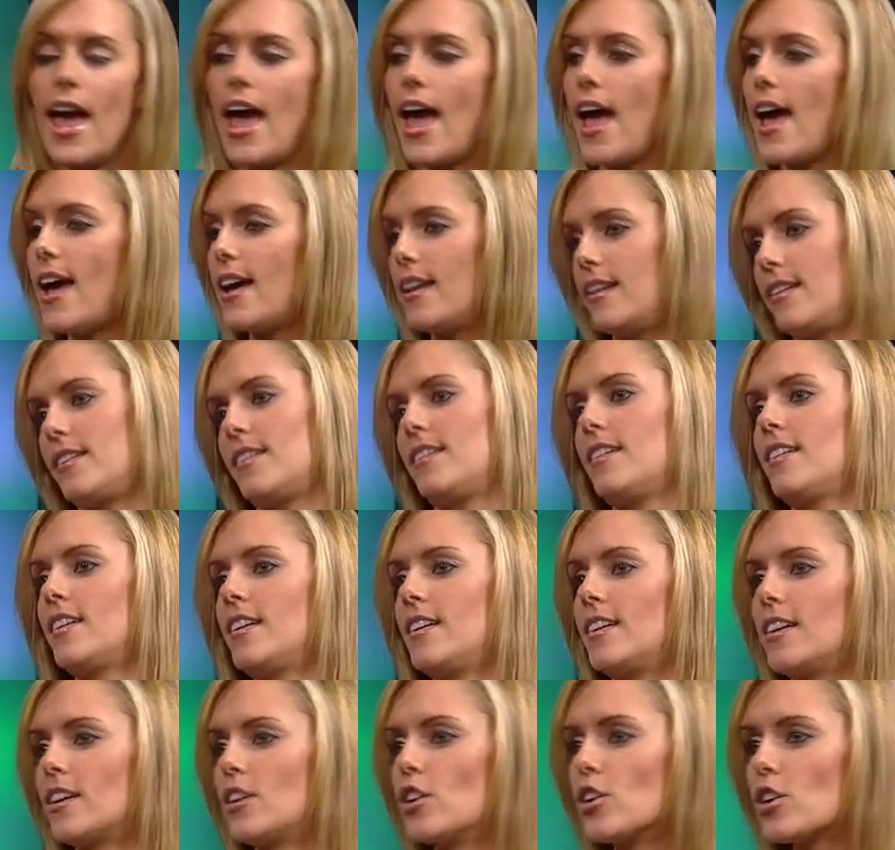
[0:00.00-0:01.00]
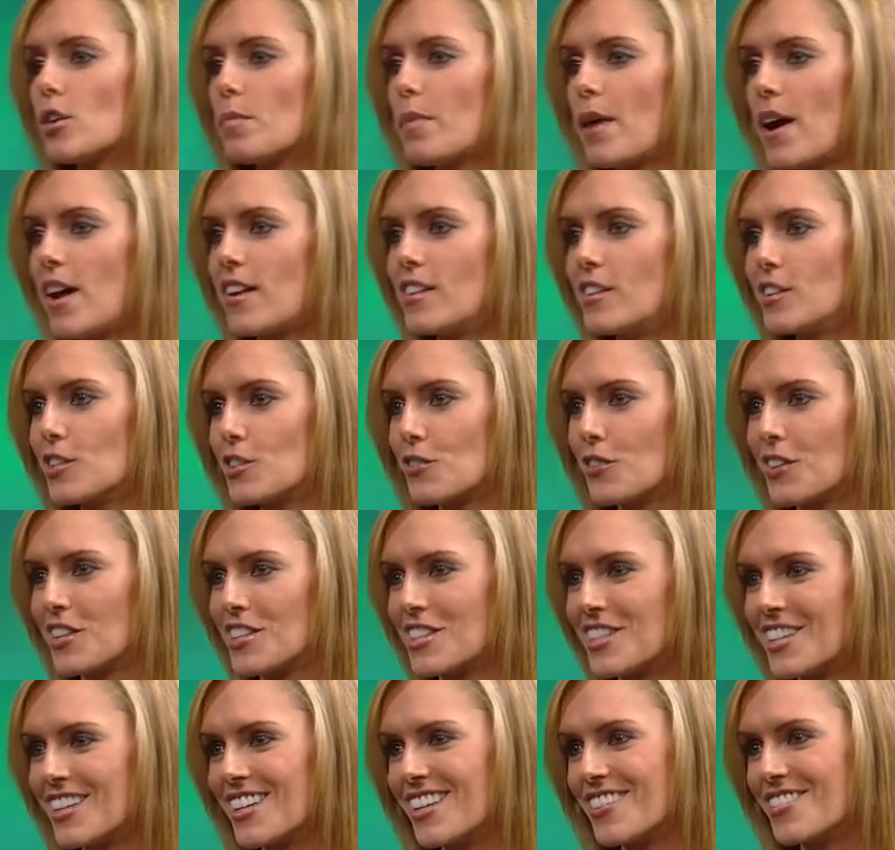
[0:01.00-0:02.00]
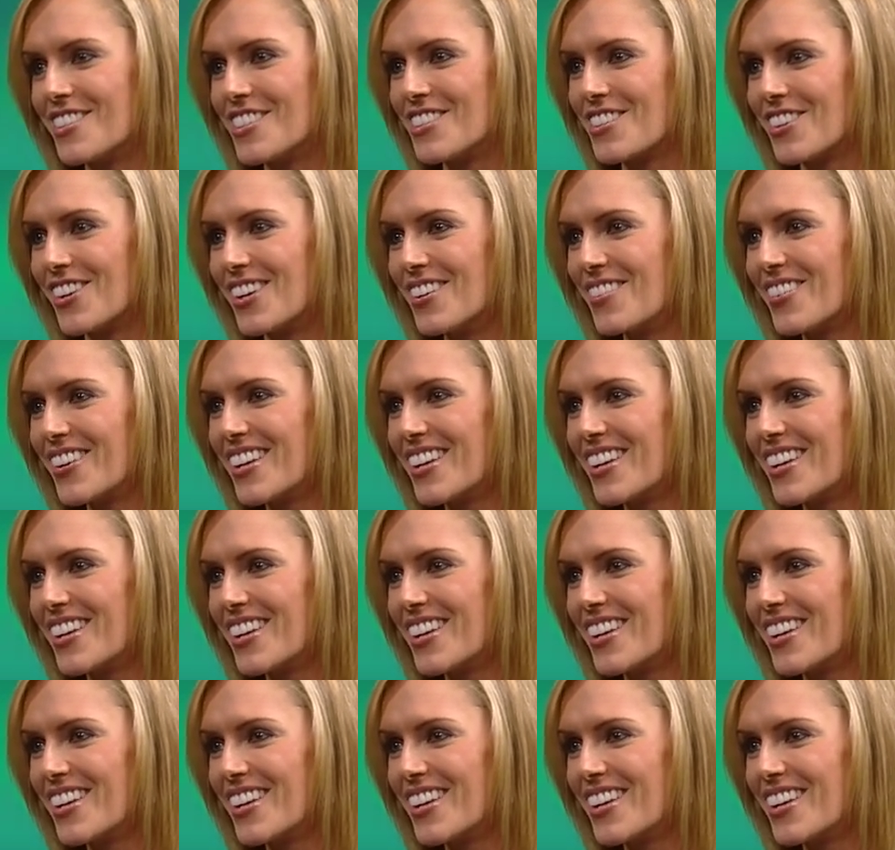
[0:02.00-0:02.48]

Ed, good or bad news for the city of Detroit?